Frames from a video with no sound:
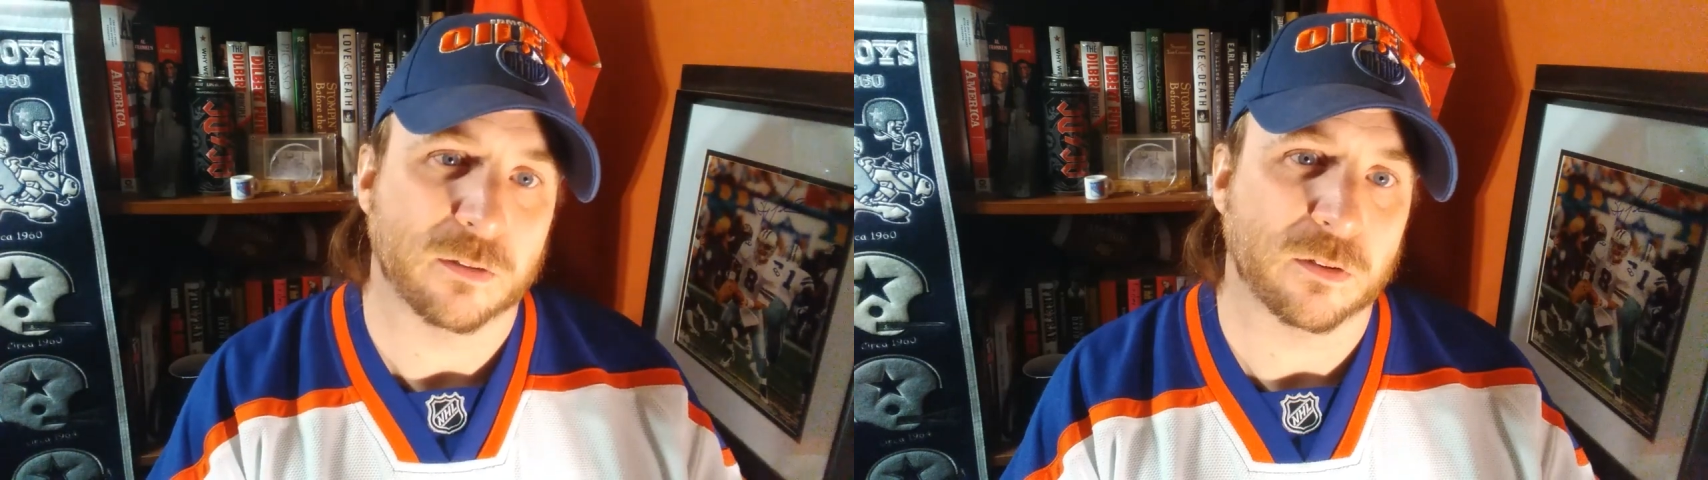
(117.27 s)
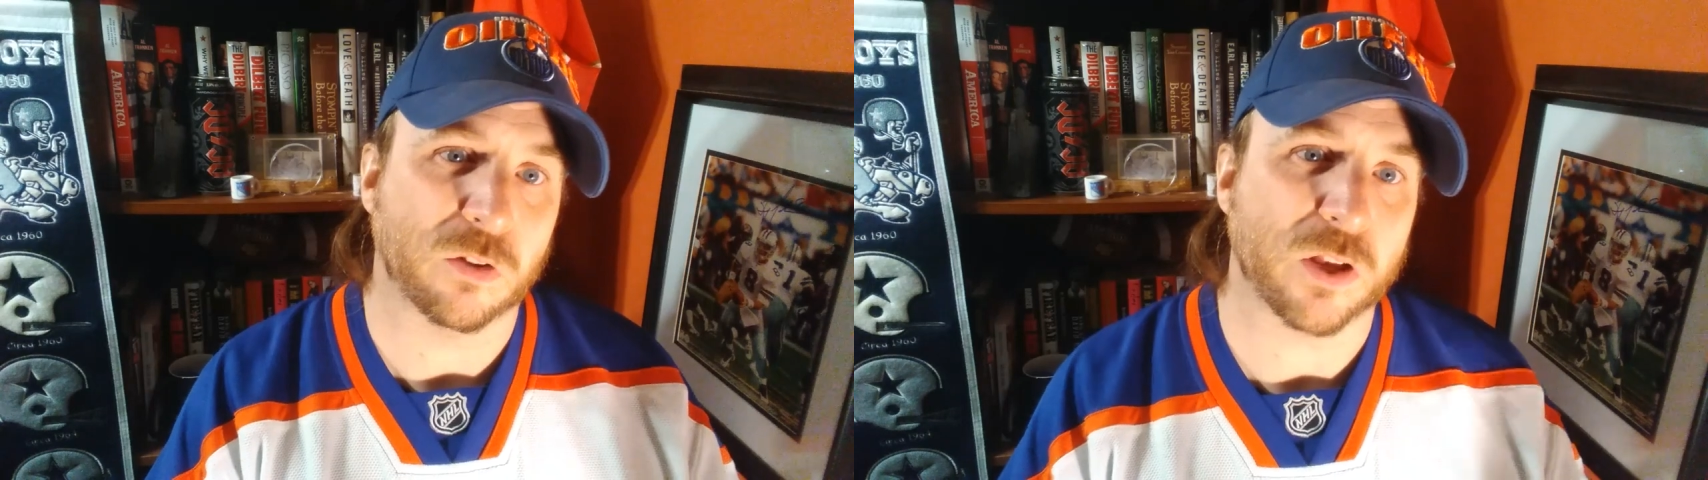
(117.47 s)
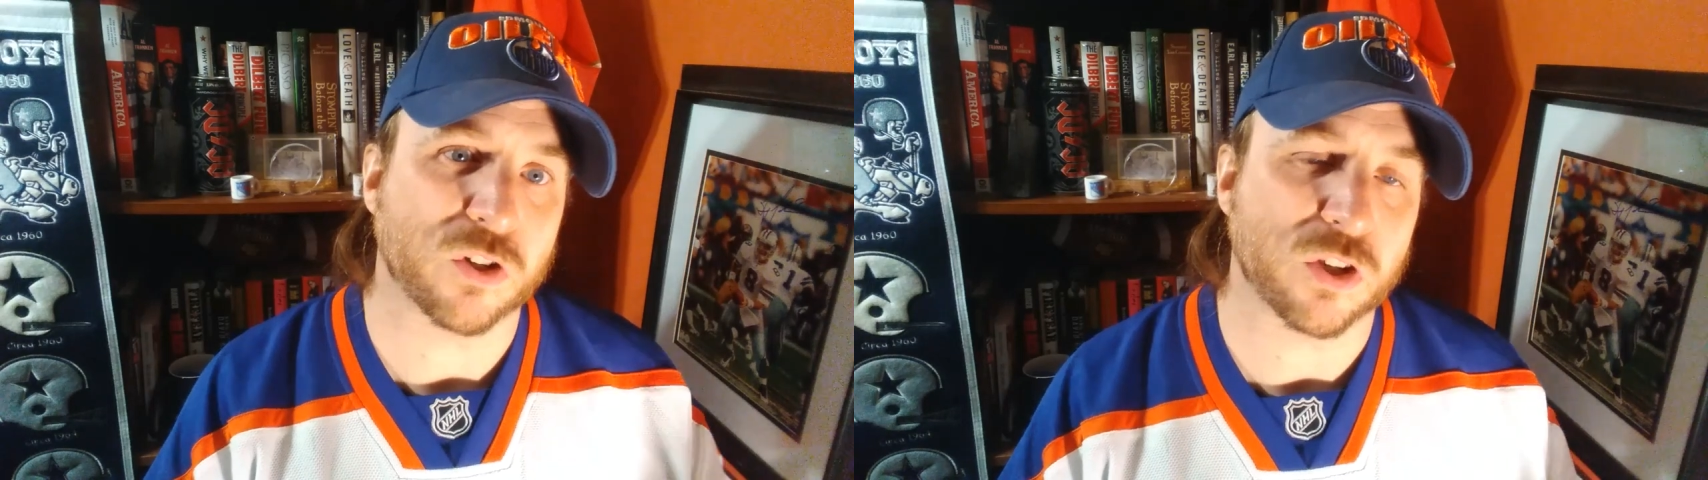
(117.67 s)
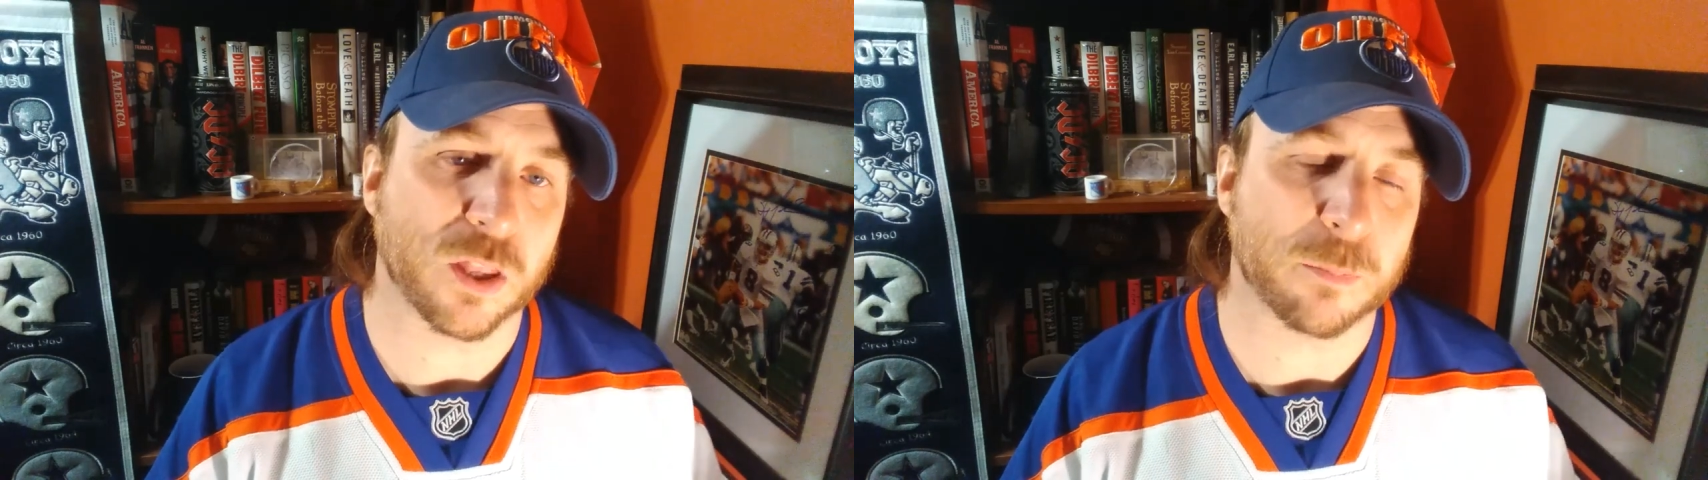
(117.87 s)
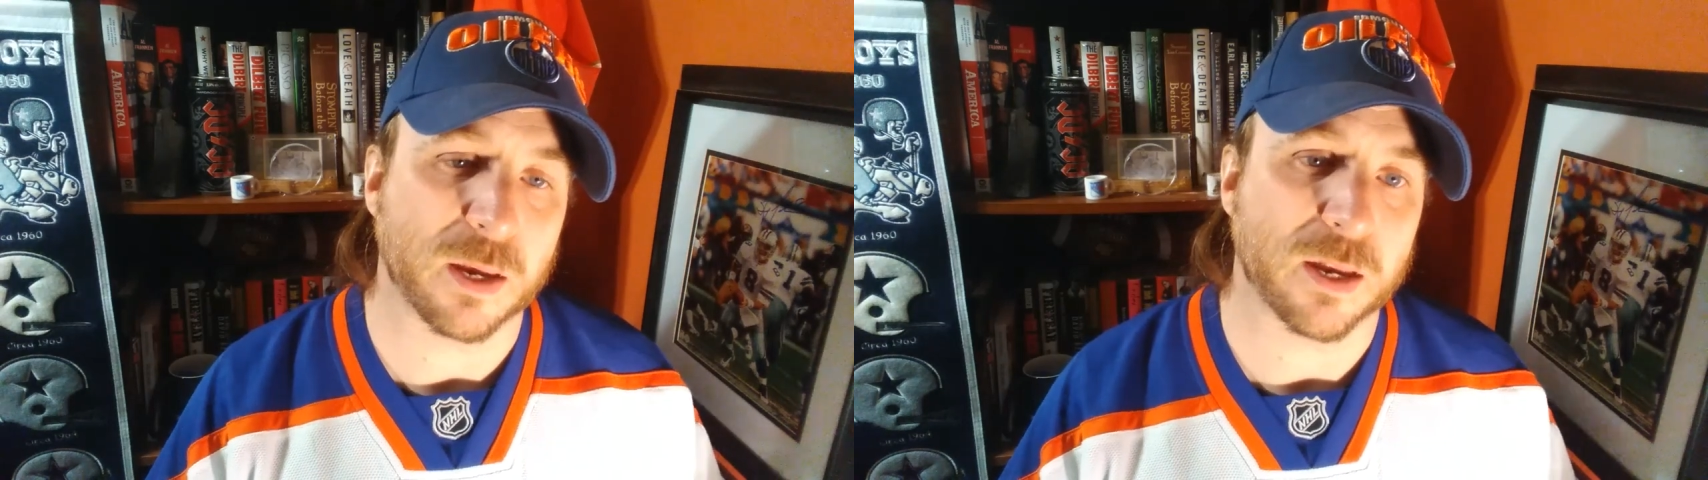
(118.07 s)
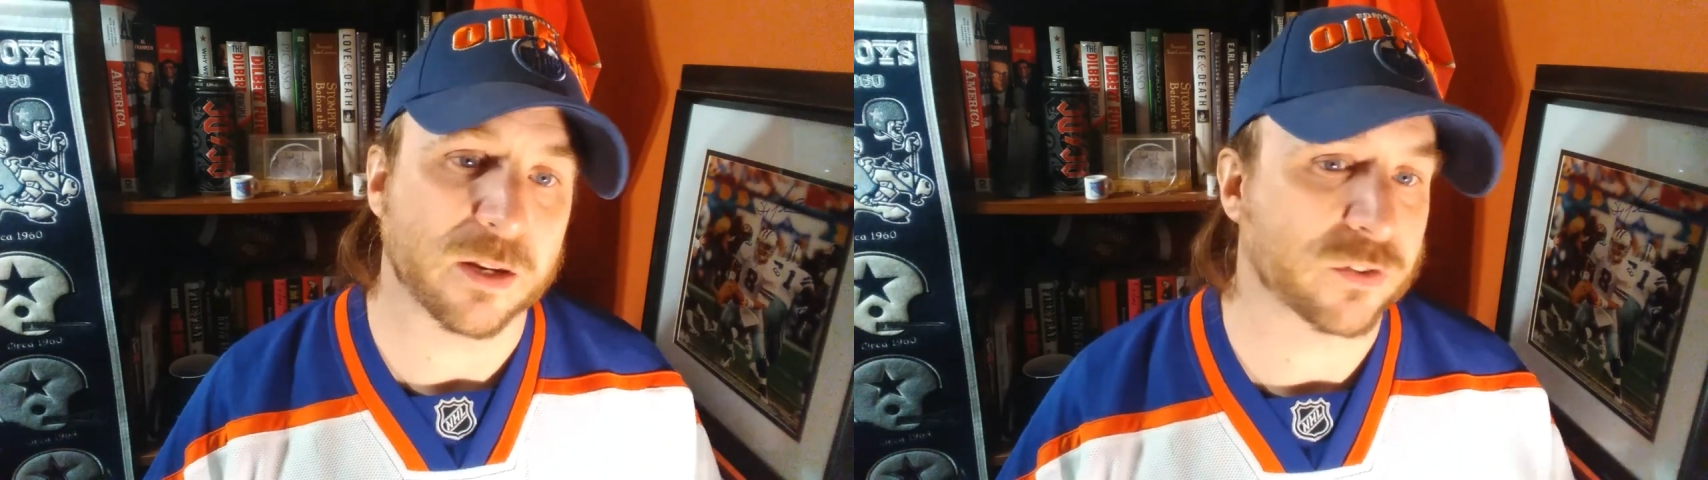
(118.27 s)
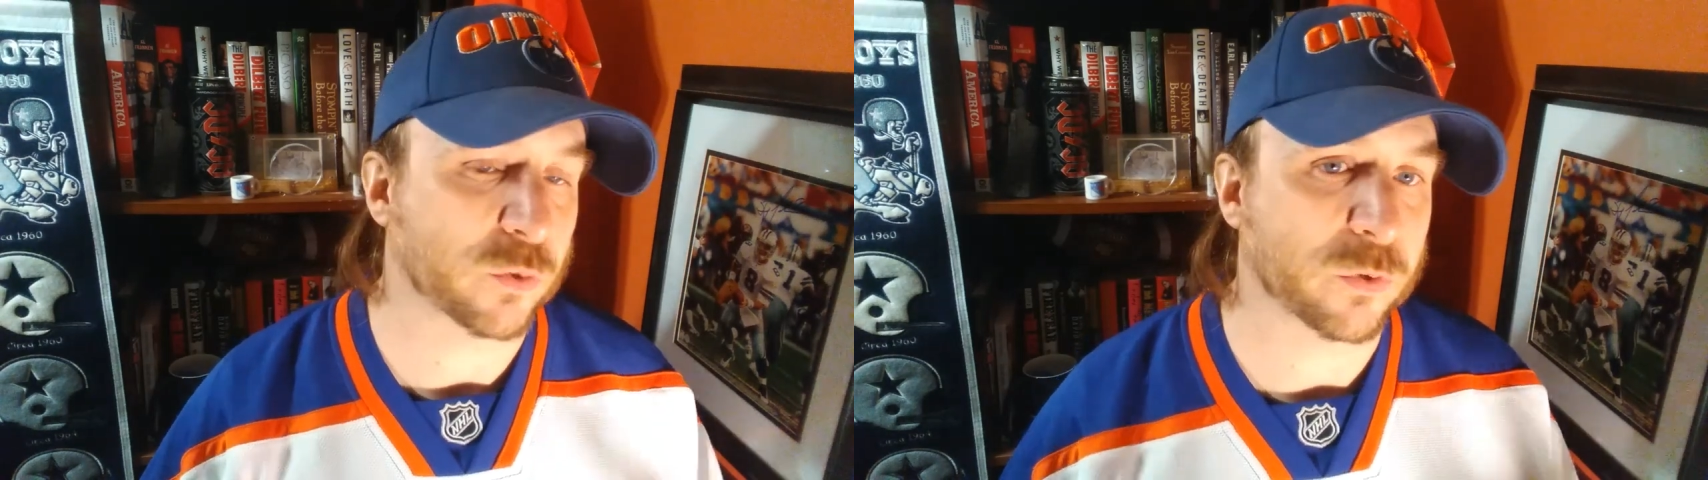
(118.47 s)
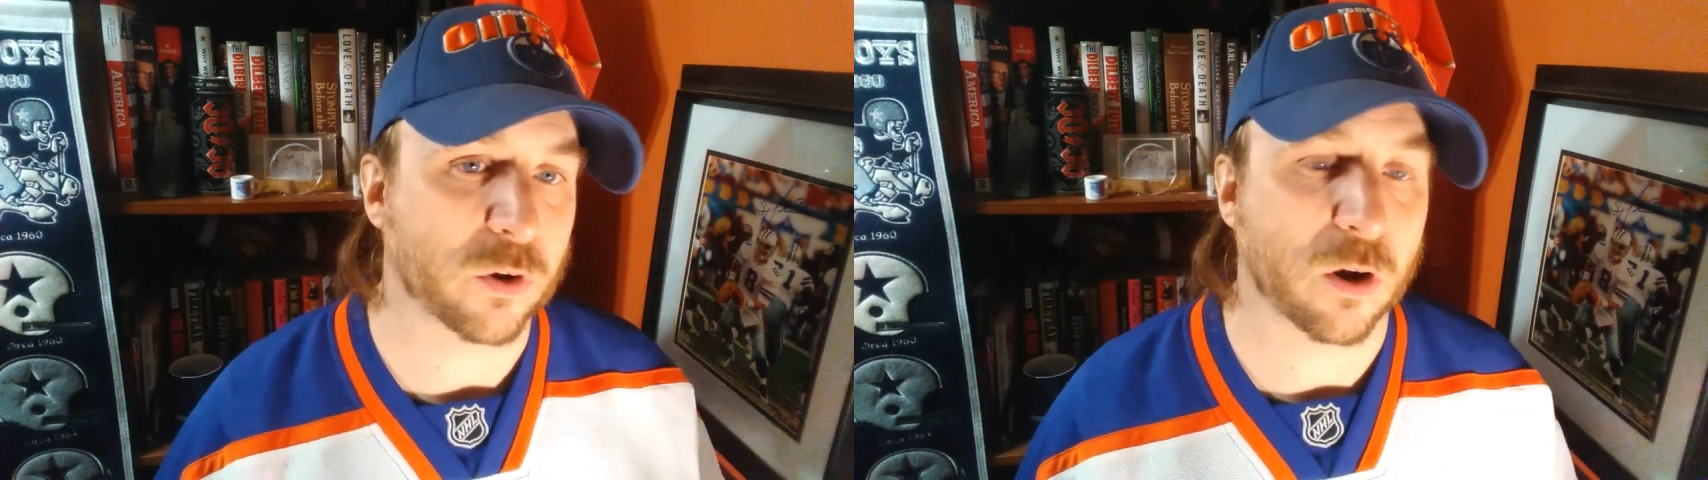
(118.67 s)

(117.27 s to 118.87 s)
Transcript: clenching them in, and so there